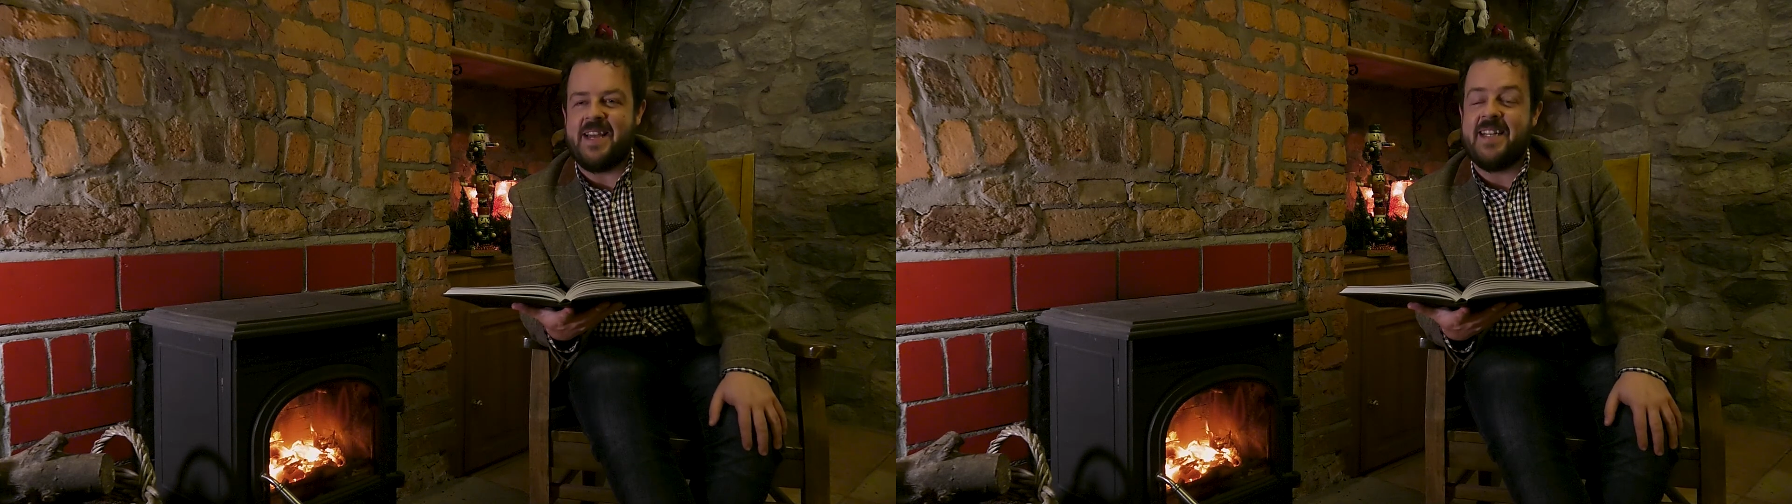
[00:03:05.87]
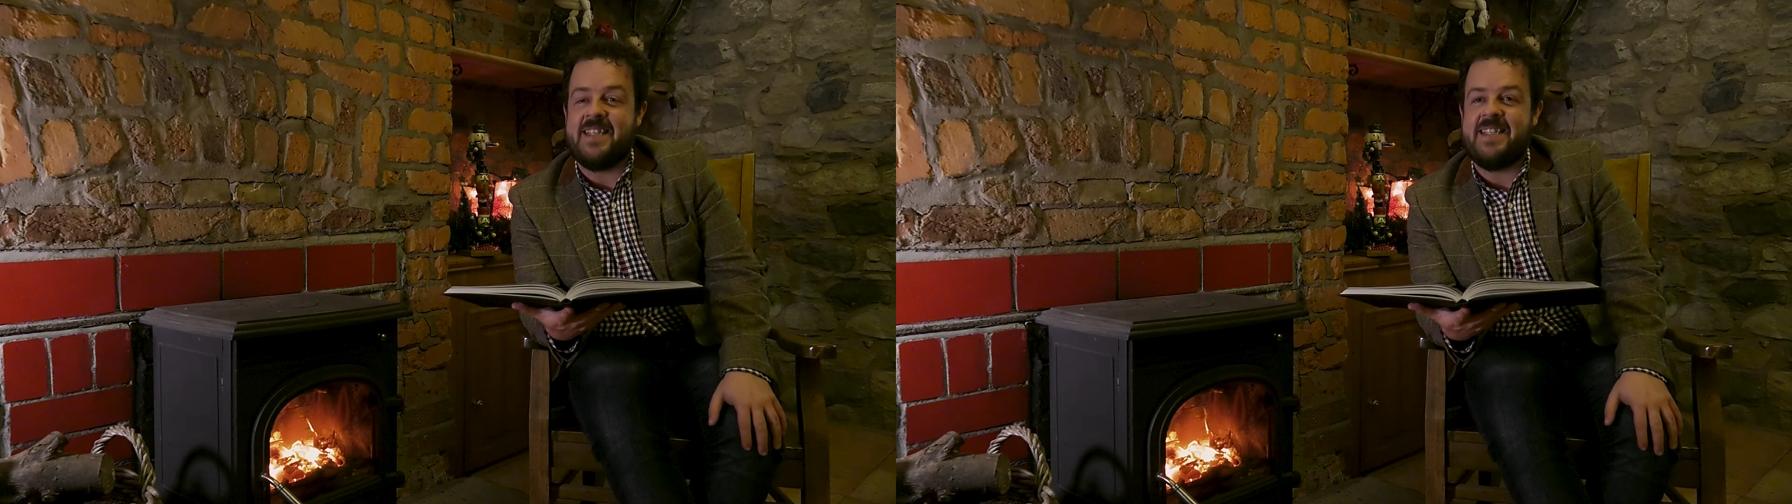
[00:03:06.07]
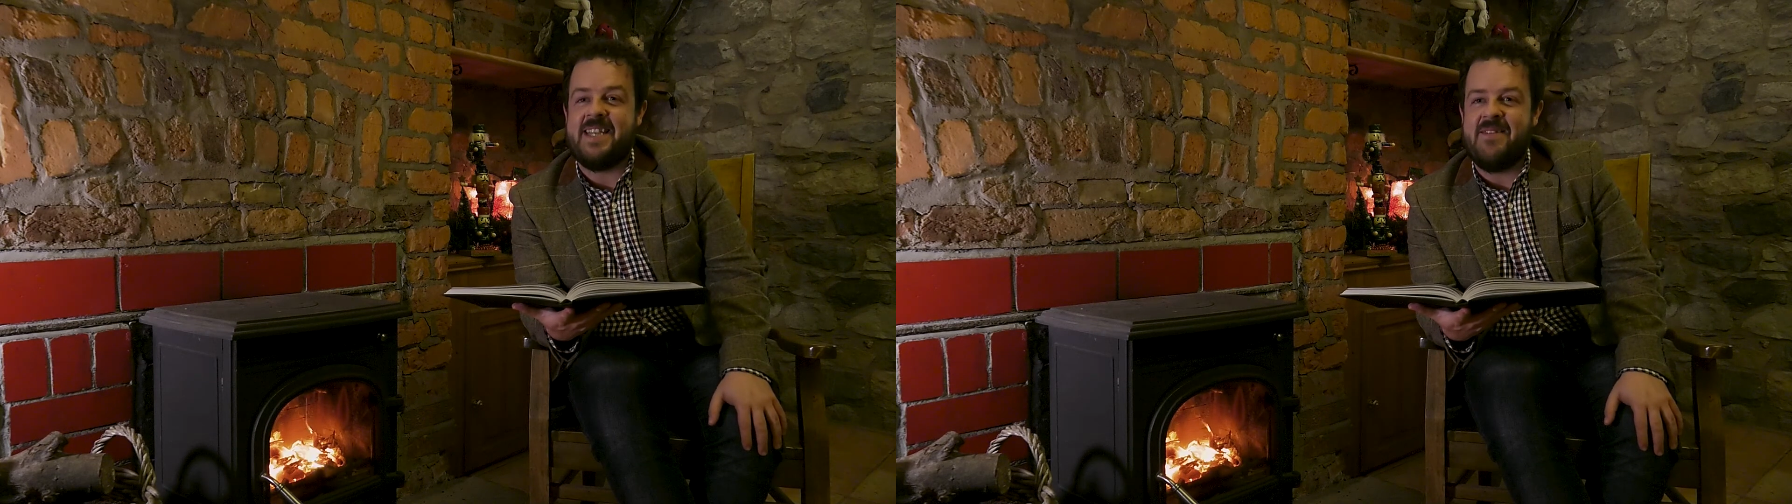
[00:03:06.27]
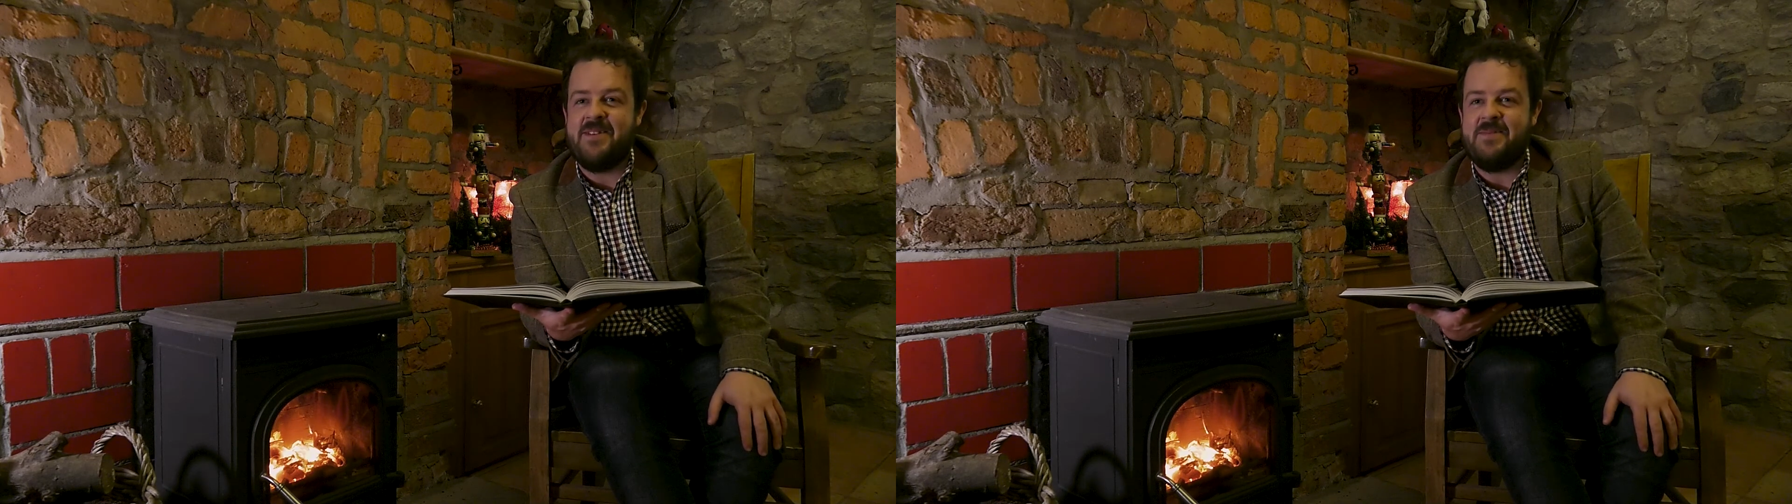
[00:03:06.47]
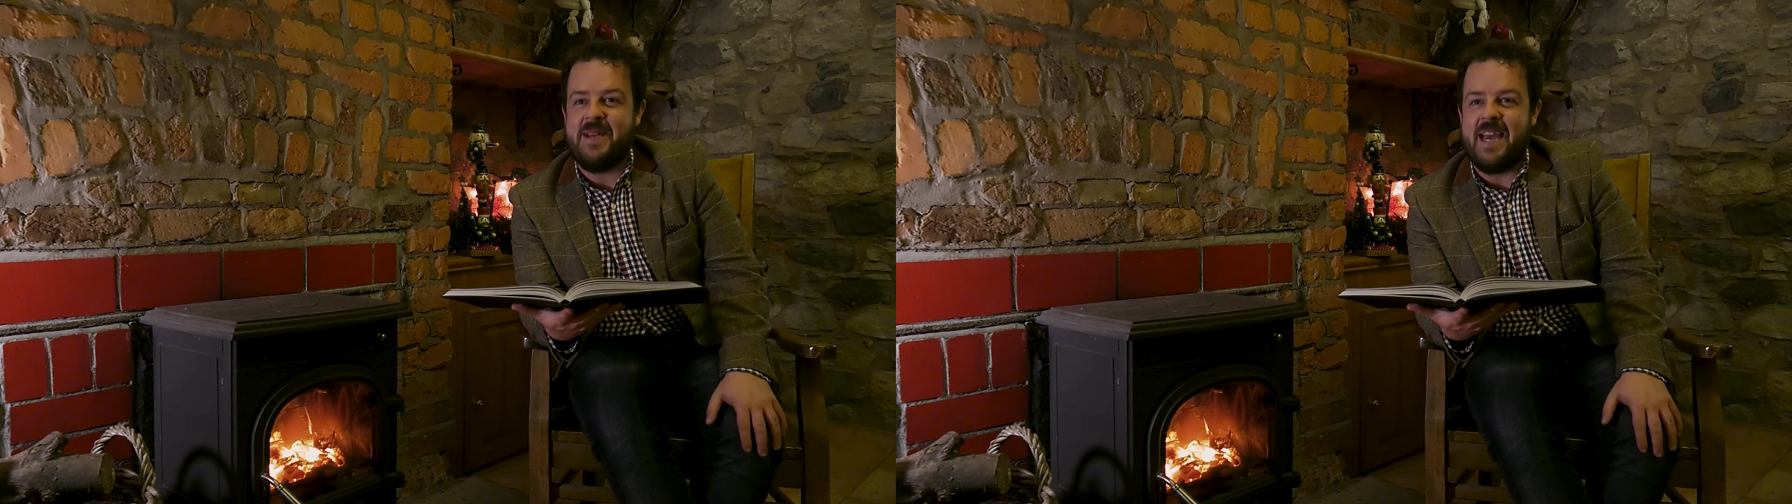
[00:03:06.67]
at
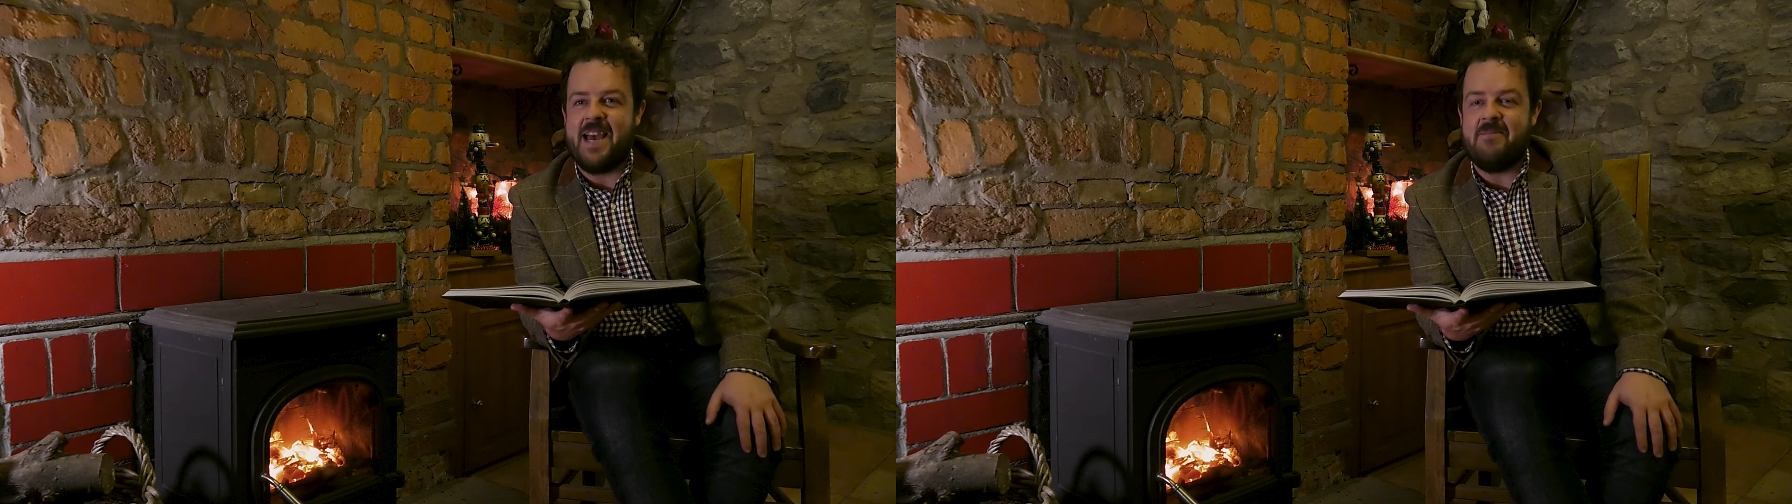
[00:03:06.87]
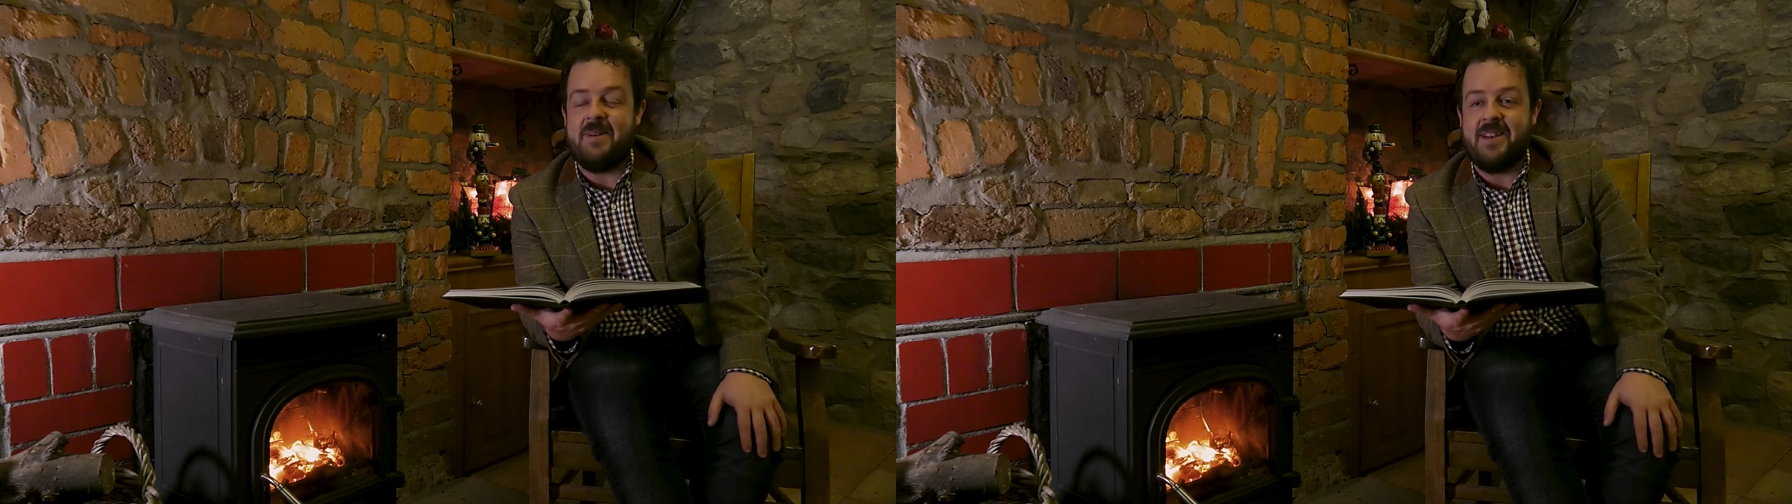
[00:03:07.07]
7 p.m.